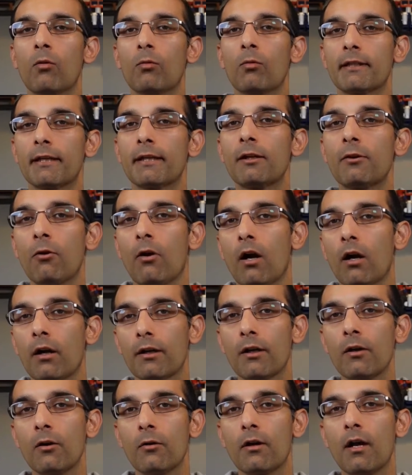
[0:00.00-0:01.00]
with a QR
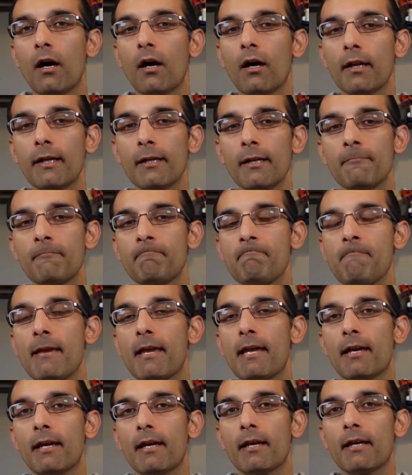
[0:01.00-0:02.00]
code on it,
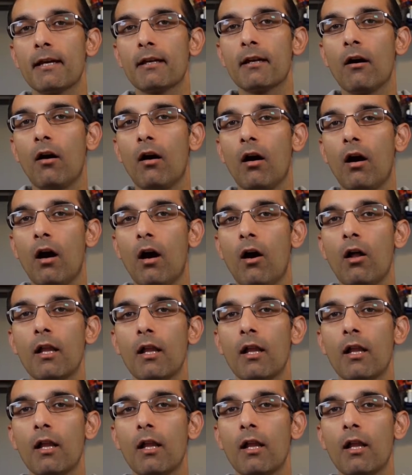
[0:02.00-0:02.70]
and all